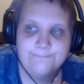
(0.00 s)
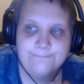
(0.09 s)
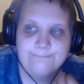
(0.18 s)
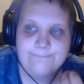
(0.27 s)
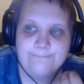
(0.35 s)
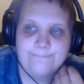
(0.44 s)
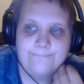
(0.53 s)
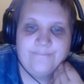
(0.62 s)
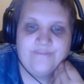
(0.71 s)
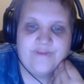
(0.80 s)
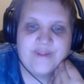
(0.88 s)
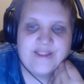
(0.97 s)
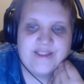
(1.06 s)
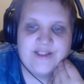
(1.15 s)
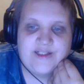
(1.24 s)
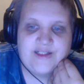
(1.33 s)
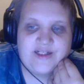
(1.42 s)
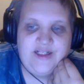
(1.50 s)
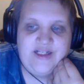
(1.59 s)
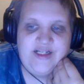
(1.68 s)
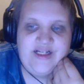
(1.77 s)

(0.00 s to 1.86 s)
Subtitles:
Nobody speaks.